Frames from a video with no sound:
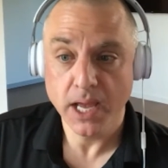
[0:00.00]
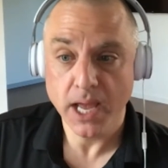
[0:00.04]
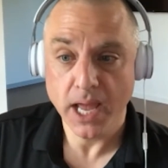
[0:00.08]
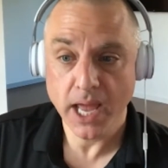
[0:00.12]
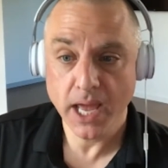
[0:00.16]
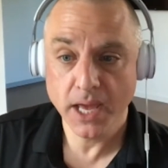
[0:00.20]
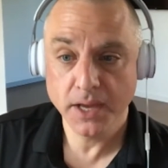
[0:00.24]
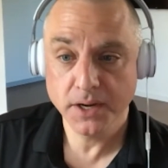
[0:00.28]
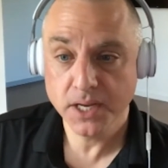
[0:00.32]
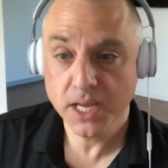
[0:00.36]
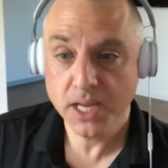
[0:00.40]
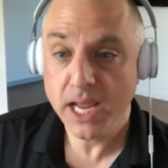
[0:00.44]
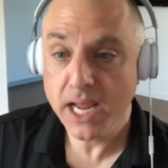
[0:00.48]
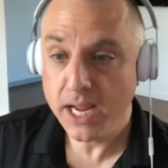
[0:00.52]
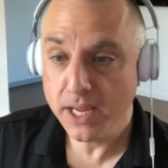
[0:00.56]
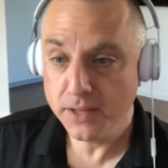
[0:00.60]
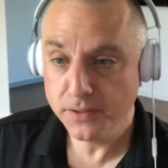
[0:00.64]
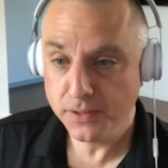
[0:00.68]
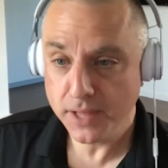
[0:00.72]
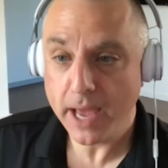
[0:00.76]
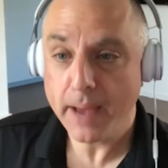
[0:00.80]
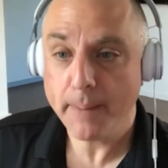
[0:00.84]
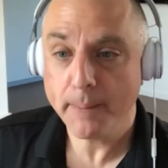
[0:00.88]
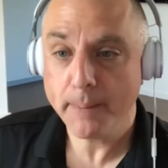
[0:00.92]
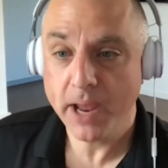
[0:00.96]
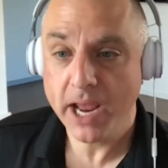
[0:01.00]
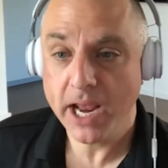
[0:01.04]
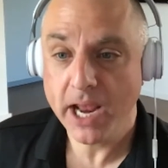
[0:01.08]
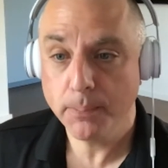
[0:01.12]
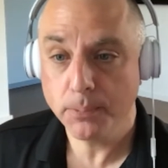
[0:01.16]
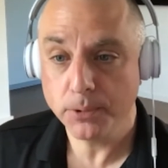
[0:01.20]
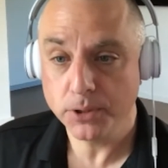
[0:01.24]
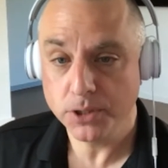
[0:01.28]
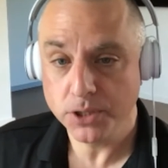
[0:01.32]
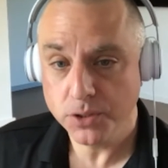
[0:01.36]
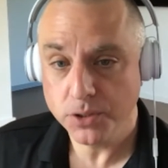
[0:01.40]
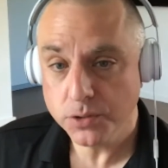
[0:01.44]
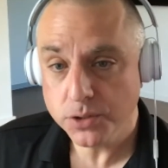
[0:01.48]
And in that
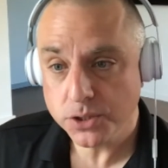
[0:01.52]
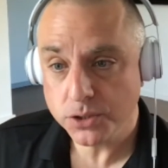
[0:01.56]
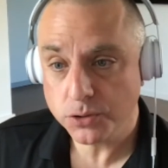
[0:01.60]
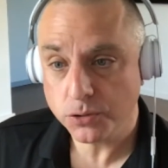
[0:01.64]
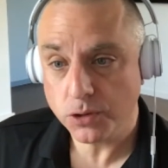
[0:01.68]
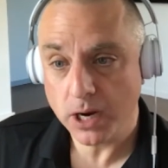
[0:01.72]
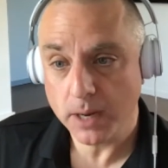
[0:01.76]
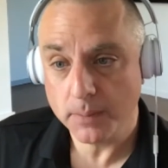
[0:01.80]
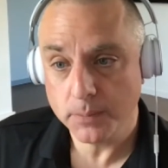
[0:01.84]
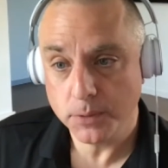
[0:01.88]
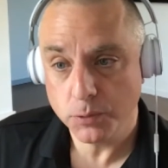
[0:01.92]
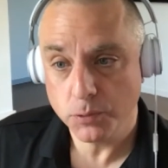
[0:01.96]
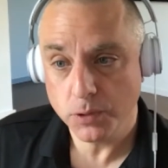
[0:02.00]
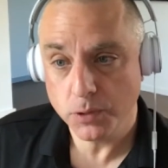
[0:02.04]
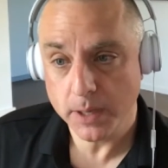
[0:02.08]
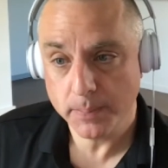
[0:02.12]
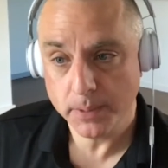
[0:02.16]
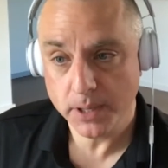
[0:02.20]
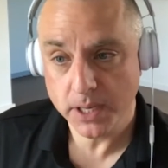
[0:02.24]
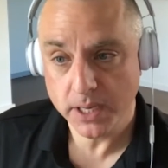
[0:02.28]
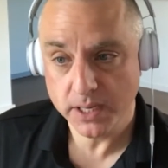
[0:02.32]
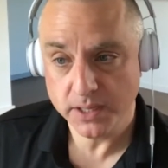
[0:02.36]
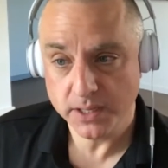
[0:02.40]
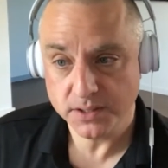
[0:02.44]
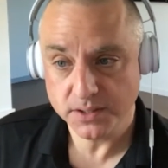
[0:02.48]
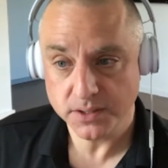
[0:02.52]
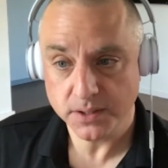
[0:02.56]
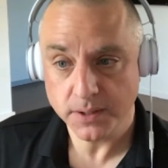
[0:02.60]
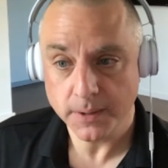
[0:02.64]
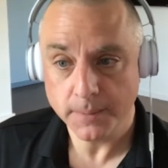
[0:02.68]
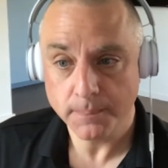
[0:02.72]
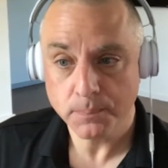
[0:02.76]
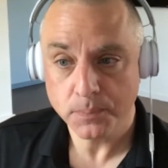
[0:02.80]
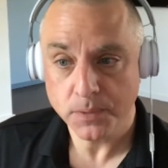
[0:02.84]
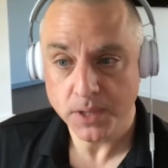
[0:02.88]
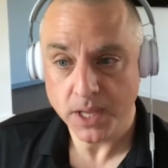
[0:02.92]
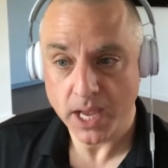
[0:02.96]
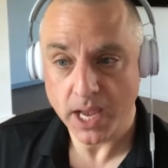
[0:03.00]
paper, you described UAPs
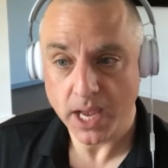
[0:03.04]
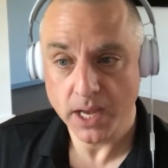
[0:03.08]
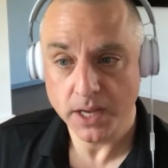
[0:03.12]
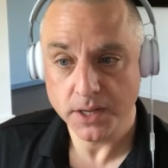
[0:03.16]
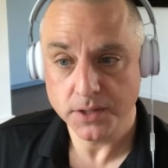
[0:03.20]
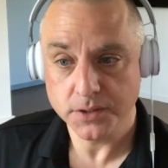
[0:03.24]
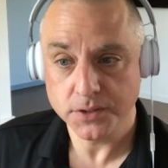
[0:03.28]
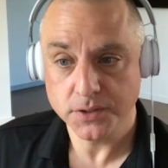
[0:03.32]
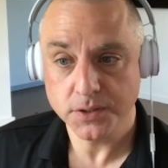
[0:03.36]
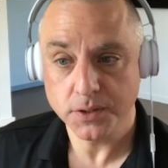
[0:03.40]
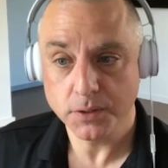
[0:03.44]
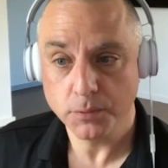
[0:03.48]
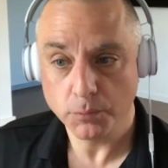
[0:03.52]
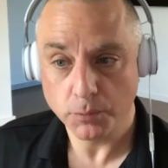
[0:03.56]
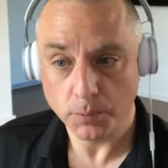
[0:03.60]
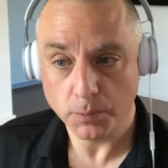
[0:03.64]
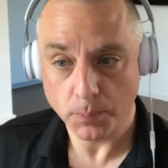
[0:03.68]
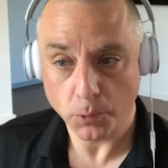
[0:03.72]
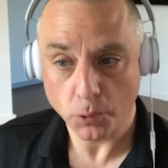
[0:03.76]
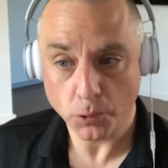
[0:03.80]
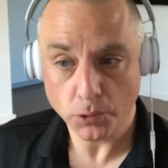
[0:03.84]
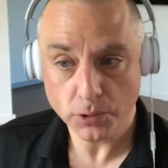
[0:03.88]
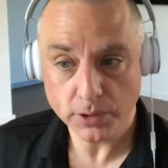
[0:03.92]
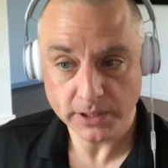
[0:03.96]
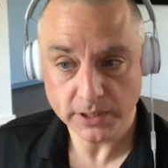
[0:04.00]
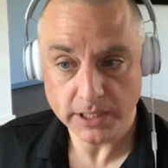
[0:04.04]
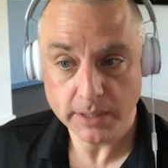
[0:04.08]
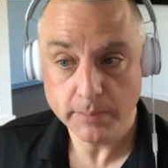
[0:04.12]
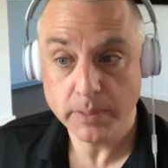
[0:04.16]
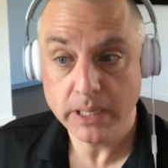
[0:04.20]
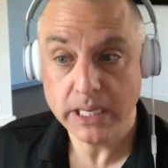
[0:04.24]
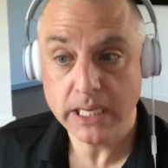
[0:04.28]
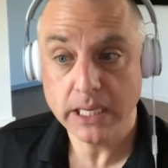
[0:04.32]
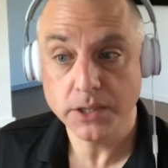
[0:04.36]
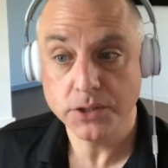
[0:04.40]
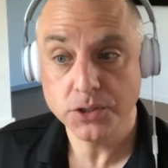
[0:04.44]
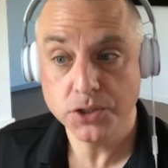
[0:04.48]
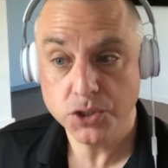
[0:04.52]
as reportedly
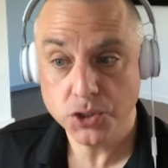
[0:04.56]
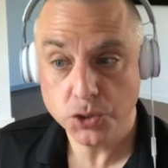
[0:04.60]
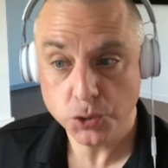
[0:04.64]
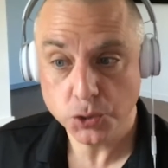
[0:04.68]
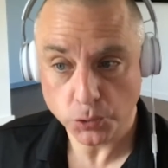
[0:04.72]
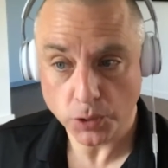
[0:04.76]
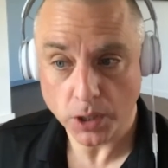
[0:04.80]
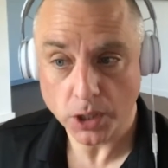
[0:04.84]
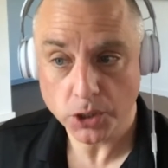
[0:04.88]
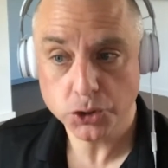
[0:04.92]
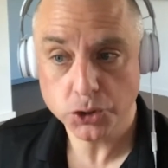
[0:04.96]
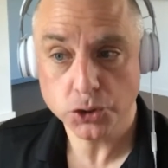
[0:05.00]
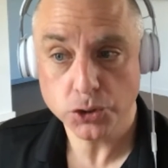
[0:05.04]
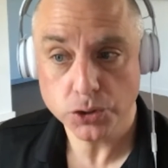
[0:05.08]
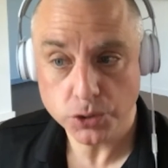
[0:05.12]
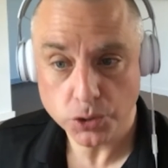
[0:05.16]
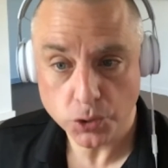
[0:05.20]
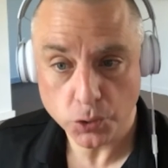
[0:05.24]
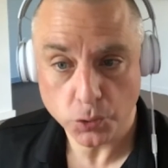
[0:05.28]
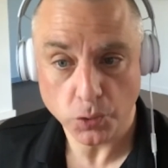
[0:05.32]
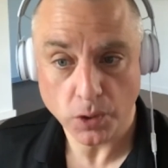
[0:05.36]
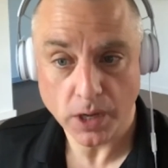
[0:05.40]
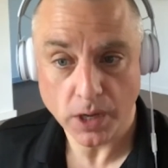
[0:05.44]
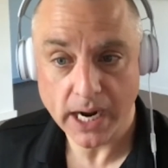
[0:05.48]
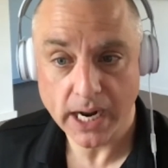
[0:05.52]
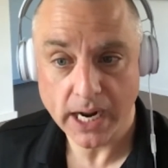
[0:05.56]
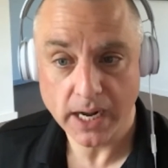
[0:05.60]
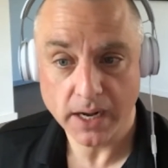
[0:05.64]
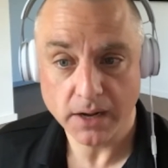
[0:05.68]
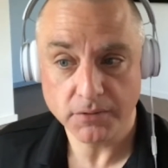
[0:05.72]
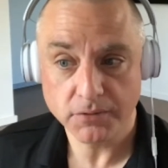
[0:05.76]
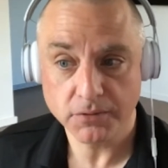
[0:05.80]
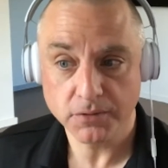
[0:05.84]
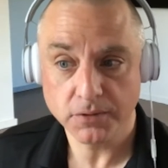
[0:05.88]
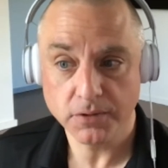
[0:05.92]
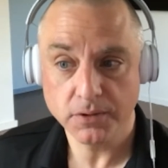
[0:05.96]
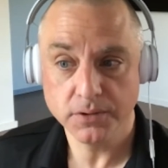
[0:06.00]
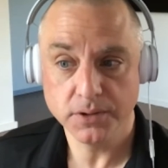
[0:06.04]
being structured
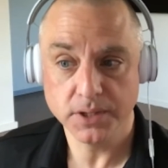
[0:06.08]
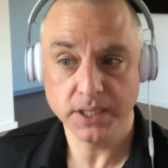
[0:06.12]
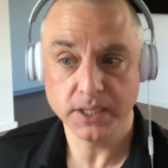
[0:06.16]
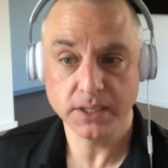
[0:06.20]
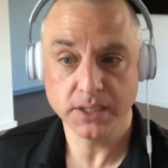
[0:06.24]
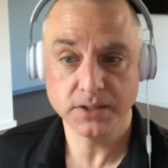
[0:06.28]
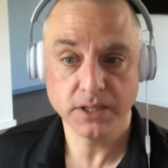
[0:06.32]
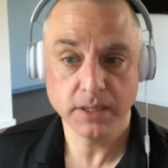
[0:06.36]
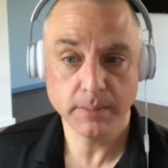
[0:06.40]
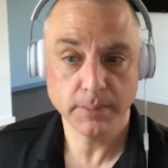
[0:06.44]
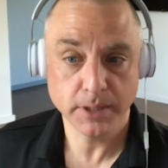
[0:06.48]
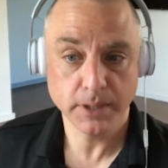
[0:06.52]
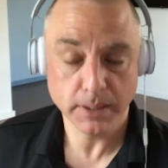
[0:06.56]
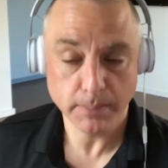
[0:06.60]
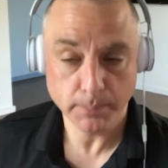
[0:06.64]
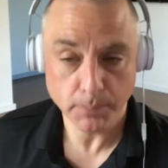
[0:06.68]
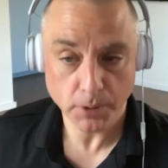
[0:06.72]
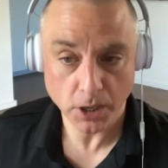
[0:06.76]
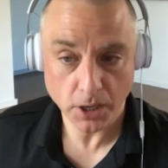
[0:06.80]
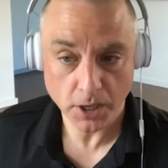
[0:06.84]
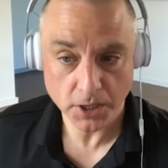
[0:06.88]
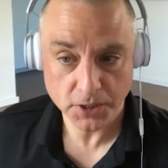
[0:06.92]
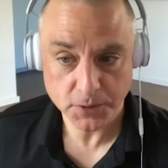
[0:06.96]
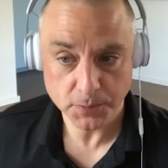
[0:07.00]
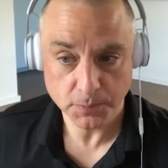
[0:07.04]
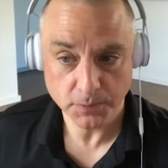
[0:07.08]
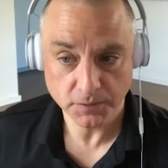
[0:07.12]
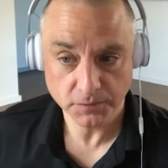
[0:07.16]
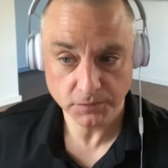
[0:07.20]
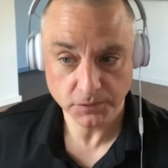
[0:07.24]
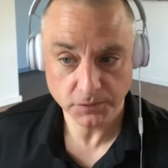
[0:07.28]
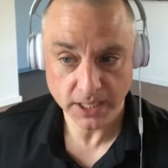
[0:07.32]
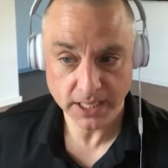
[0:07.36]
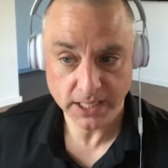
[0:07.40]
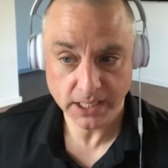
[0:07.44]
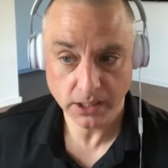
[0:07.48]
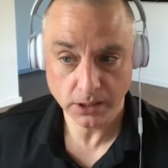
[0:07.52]
craft that exhibit impossible flight